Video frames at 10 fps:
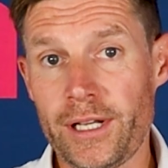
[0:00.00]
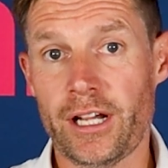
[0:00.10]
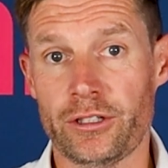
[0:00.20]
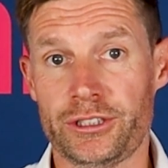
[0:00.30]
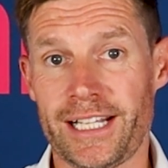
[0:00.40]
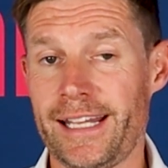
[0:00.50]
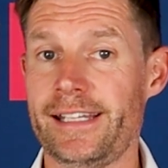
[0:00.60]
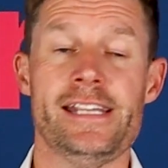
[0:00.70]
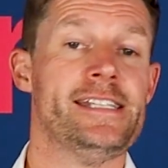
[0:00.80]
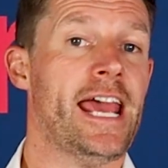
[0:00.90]
Windows
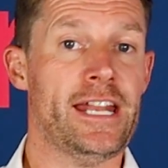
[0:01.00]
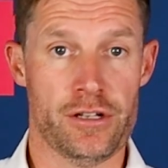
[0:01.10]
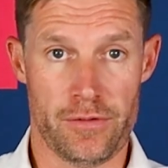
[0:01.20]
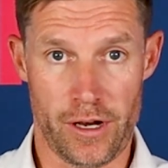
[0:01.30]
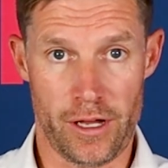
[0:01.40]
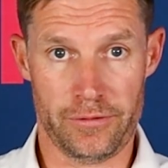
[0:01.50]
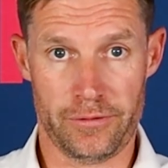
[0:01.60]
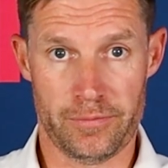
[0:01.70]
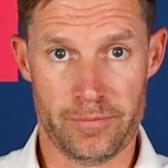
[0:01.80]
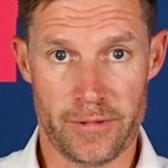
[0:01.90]
10 is end of
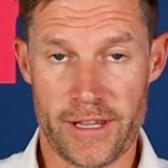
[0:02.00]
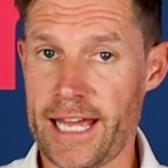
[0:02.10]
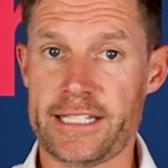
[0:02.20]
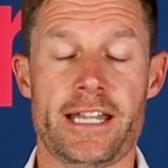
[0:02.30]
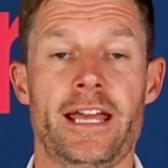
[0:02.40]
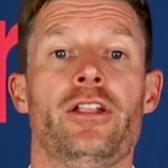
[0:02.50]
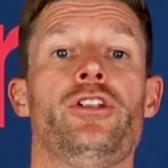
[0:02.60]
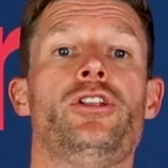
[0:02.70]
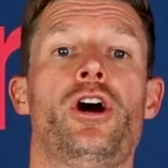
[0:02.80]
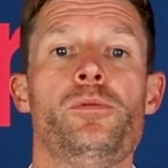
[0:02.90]
life. That's it.
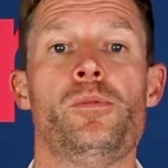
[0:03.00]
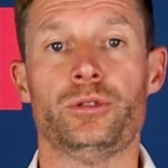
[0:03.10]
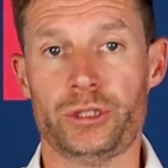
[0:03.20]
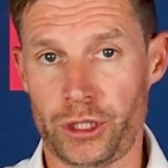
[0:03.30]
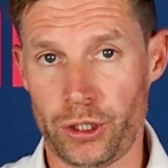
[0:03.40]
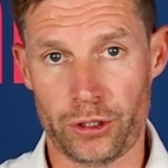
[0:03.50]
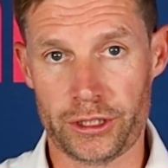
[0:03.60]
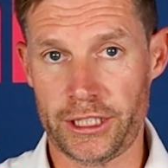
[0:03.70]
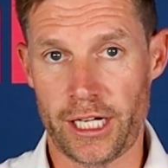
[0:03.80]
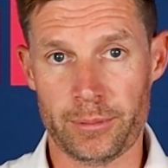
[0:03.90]
No more
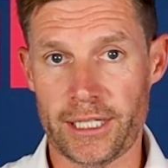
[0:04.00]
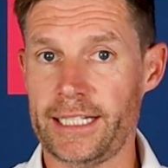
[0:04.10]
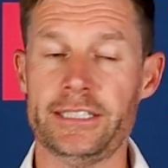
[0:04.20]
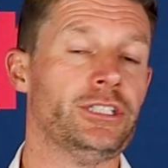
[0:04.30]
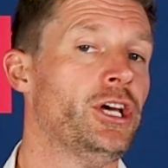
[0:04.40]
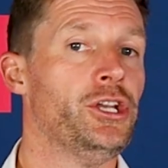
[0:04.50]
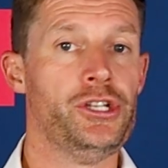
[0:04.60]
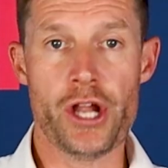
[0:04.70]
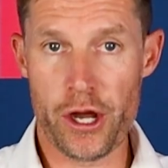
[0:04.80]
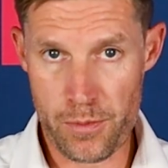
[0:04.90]
security updates,
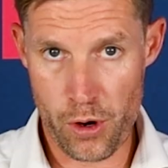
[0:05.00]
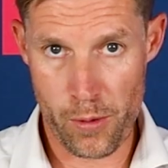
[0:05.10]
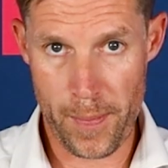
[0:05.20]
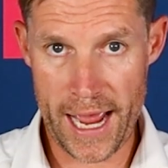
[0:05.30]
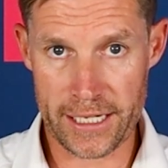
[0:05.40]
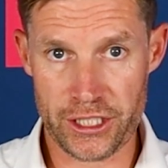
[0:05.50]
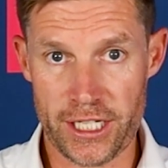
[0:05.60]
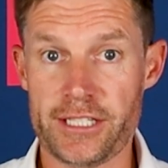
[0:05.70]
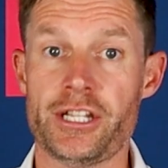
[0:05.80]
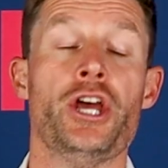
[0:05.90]
no more
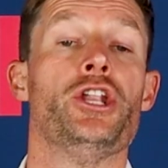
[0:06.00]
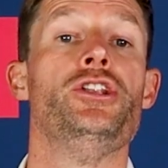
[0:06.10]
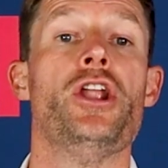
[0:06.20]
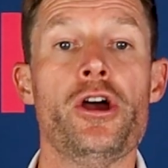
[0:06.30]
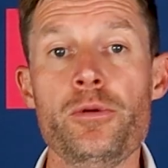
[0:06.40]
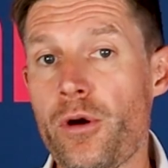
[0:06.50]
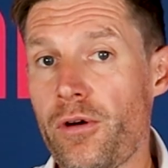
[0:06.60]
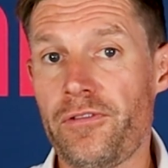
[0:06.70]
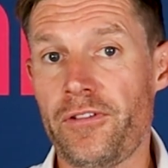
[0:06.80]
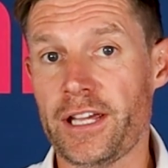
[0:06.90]
patches, no
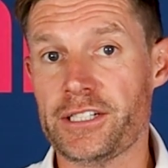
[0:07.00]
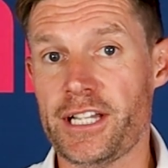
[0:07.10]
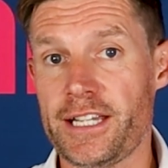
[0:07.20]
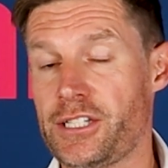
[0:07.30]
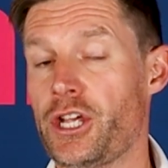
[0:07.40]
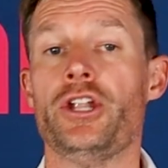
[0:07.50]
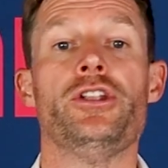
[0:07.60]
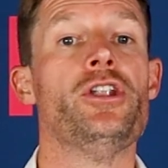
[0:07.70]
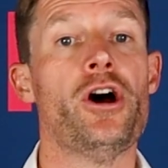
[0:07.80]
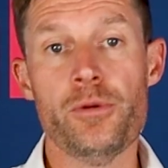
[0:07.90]
more fixes,
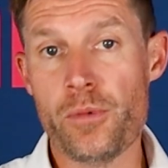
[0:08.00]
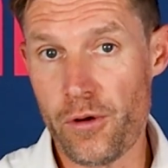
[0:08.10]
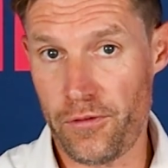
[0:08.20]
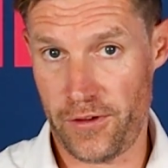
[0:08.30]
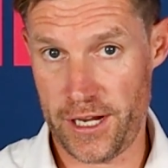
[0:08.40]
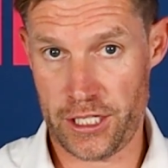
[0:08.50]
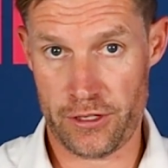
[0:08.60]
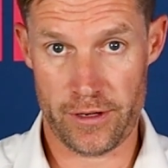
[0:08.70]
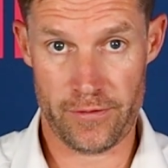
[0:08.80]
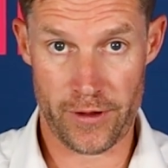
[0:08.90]
no more
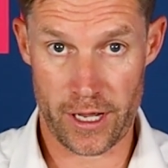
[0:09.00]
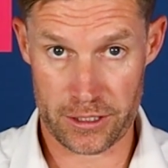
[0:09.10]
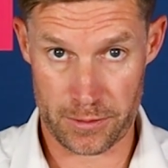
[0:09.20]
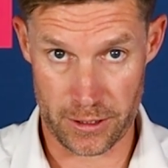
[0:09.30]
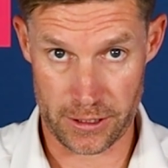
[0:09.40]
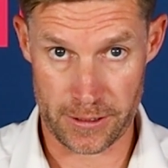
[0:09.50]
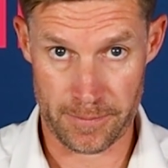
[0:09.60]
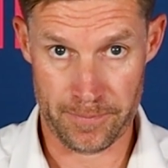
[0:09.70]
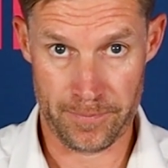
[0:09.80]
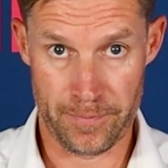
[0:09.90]
feature advancements.